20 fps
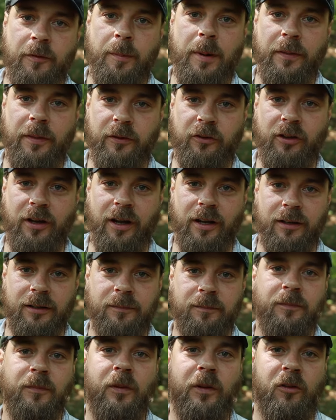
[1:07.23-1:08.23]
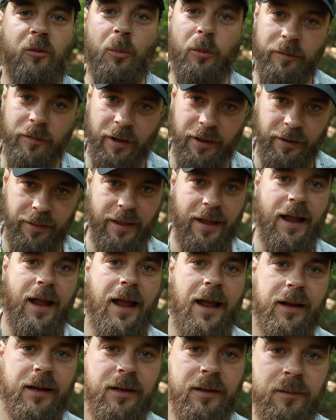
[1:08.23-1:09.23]
about the chair, let's move on to the
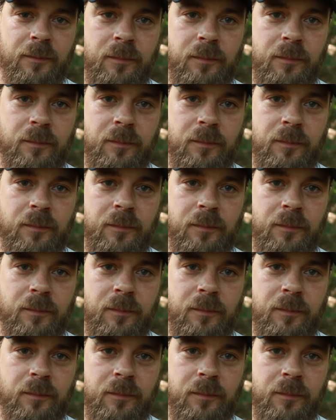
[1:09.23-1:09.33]
hack.